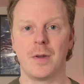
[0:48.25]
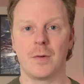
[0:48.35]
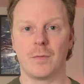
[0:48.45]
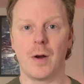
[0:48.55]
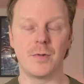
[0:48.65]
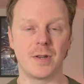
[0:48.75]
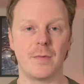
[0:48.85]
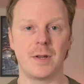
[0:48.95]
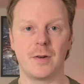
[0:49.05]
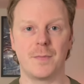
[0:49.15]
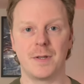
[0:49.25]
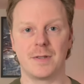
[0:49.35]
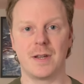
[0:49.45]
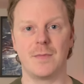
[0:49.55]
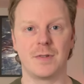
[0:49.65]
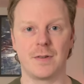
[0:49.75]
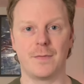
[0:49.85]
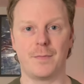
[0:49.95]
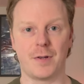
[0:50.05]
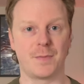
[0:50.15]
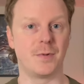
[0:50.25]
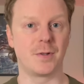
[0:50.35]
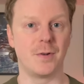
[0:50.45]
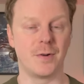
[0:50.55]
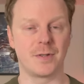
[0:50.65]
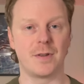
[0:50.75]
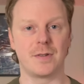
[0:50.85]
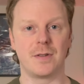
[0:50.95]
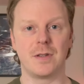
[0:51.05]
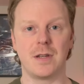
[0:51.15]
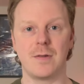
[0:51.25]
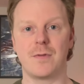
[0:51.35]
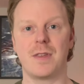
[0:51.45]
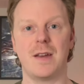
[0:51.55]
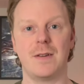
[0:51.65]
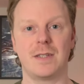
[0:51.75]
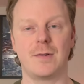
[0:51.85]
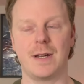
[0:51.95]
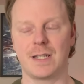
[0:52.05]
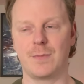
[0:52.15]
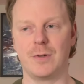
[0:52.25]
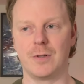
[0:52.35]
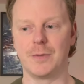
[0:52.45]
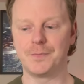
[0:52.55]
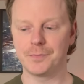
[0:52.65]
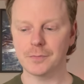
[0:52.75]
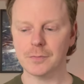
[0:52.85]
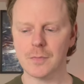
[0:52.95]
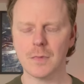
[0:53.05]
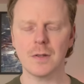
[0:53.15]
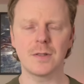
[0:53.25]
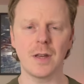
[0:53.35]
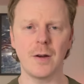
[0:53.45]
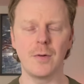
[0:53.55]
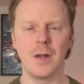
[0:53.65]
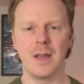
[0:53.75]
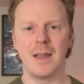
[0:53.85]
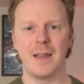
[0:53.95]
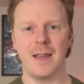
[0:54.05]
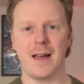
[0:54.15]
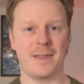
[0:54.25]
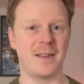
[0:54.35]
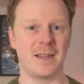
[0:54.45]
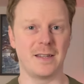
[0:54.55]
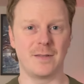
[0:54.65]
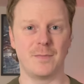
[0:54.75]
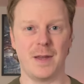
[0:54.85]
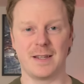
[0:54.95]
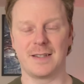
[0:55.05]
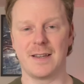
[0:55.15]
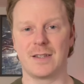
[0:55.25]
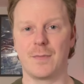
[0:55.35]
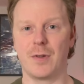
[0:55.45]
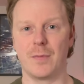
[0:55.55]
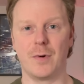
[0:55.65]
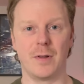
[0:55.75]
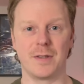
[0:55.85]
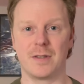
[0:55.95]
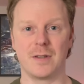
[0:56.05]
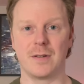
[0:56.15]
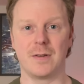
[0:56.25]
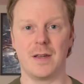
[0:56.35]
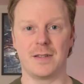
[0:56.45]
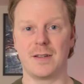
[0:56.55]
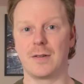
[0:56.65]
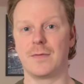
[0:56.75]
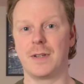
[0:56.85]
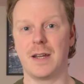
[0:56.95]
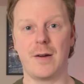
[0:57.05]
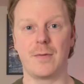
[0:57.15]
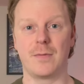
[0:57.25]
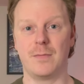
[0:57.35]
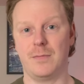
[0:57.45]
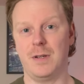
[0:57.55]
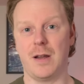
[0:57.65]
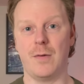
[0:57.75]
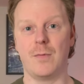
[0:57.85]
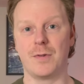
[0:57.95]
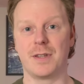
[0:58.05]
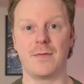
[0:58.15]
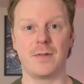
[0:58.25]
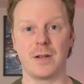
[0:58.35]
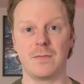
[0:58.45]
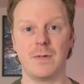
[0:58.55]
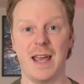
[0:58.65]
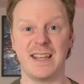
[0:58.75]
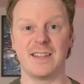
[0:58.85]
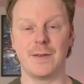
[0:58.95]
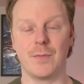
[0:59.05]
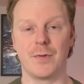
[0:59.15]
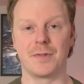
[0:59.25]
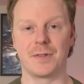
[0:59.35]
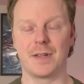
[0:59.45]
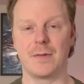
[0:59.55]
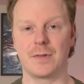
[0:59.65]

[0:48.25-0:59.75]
roads opening up in terms of possible causes, new theories to explore. So I think it makes sense to put them all into a single video, you know, once every 18 months or so.